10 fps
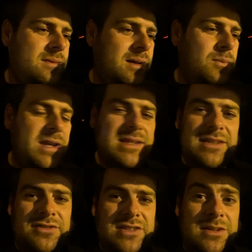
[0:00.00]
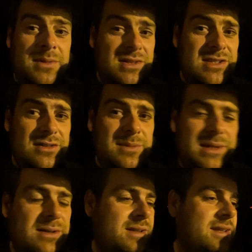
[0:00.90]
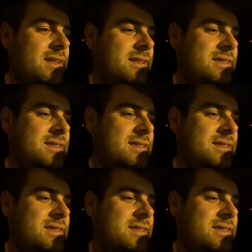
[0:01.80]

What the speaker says: I'm waiting for it to come on. It's not coming on.